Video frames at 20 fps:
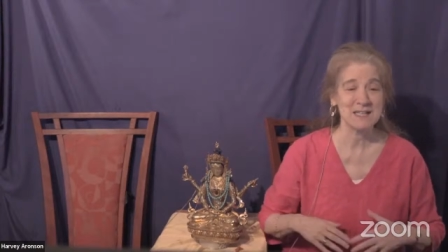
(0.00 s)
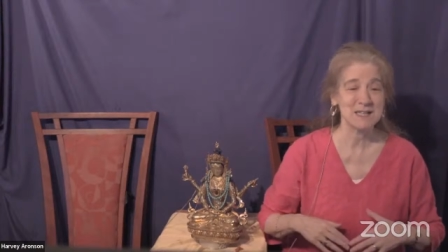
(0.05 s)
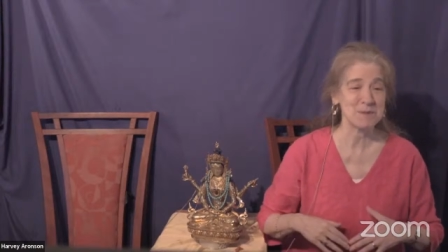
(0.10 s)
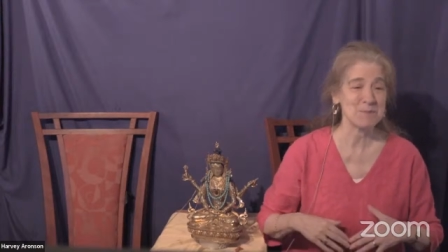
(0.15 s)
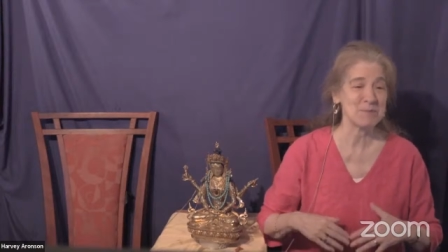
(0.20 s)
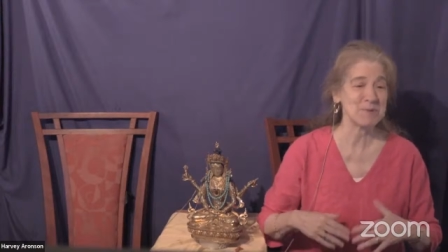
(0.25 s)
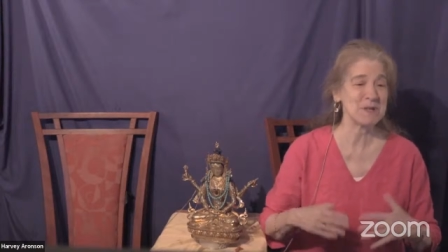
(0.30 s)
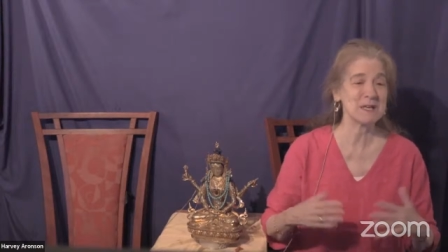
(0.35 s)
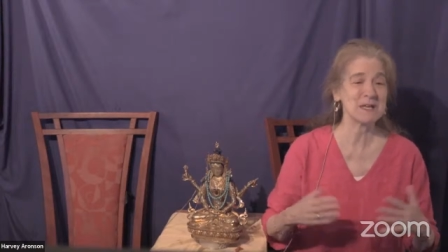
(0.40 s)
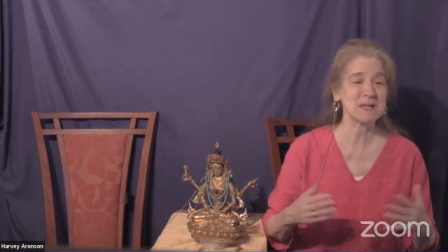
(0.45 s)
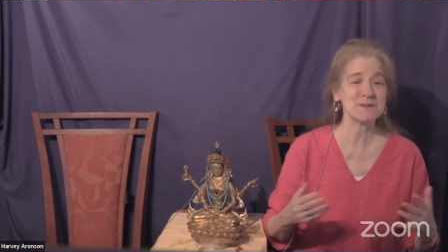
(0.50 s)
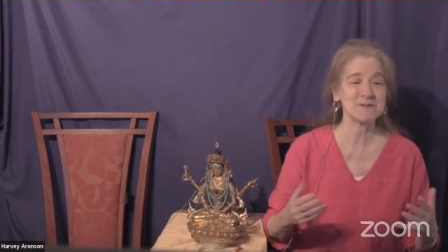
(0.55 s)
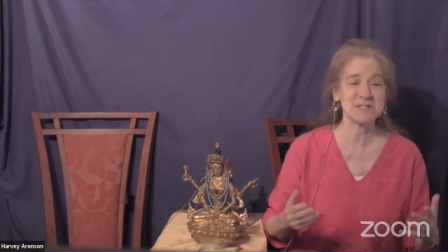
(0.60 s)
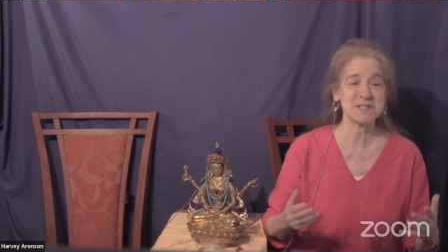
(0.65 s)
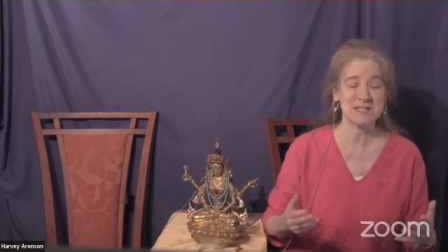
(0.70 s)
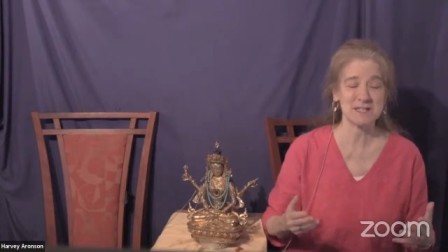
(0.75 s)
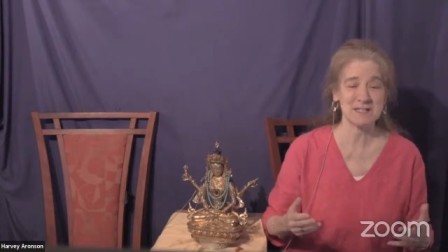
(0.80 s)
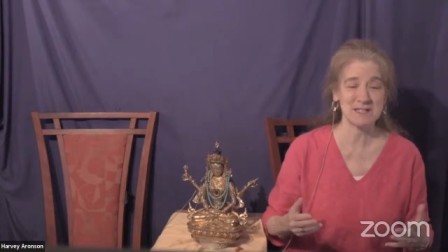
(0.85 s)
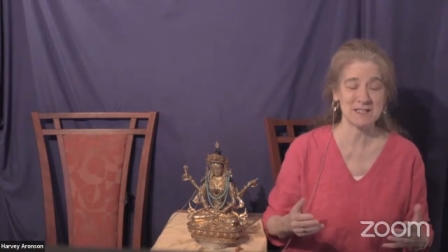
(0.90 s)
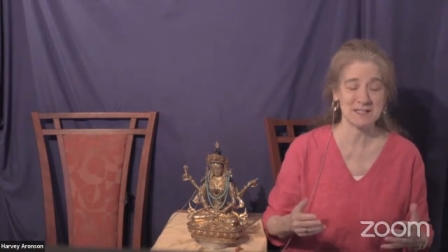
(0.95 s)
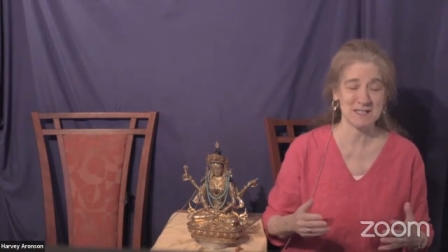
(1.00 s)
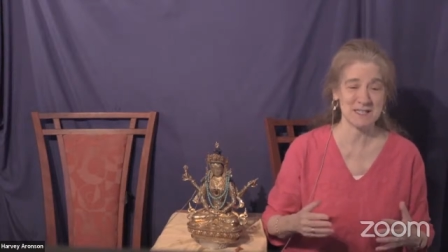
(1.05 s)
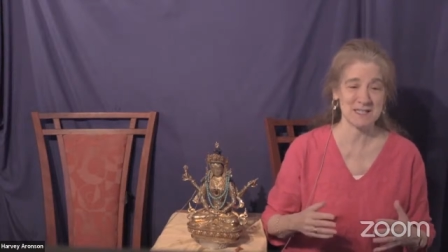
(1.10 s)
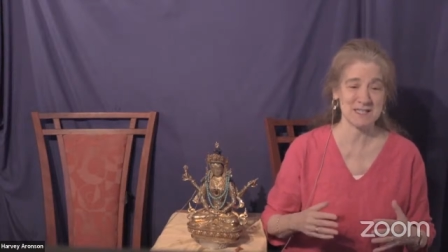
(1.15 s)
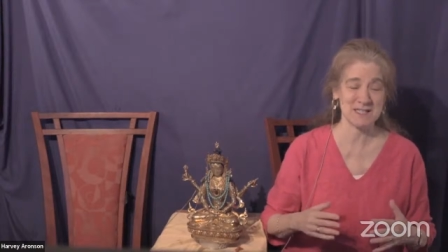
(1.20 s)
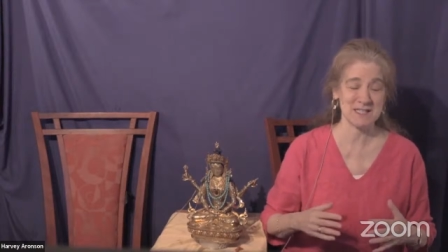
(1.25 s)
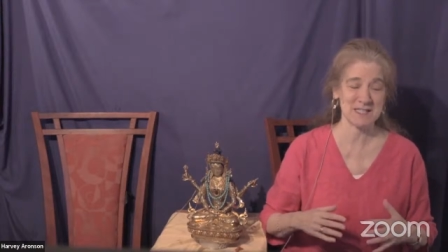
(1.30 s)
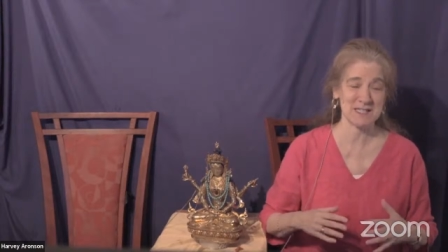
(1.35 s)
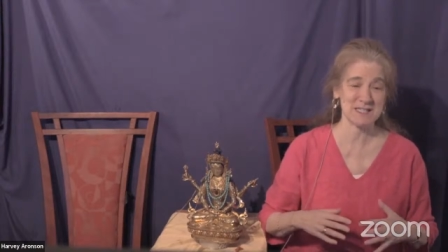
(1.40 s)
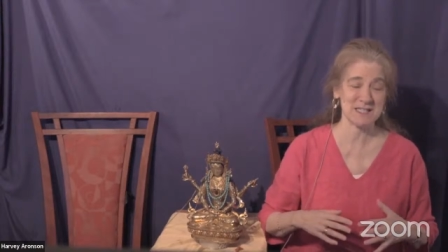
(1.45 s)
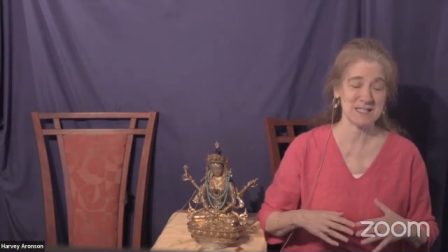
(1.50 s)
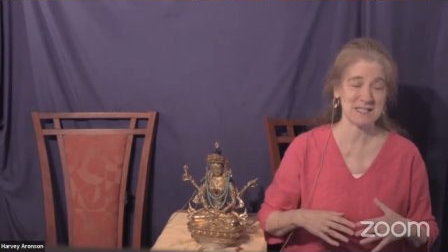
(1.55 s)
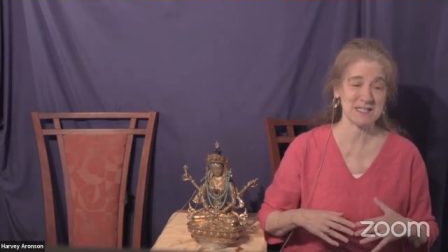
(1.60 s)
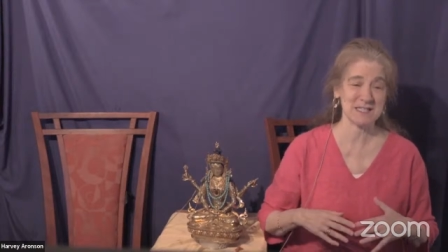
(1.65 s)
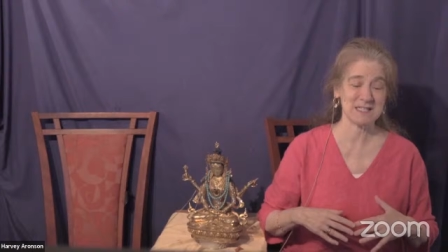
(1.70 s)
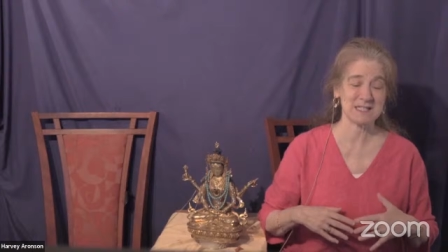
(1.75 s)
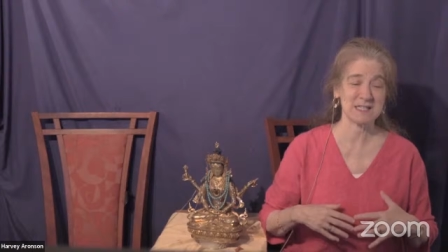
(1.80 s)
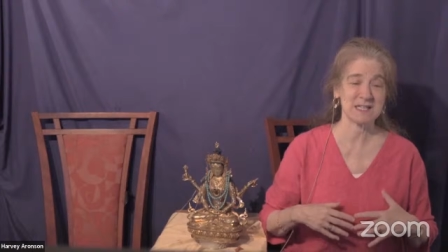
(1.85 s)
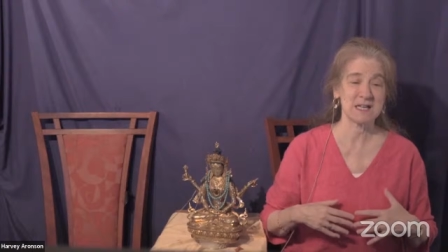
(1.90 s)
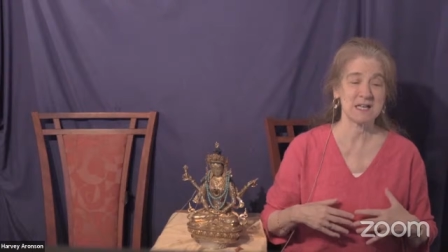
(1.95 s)
the peak of cyclic
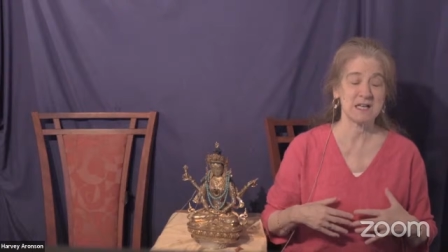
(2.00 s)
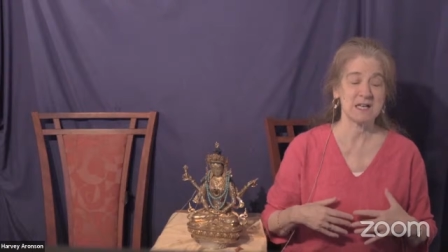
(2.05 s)
existence,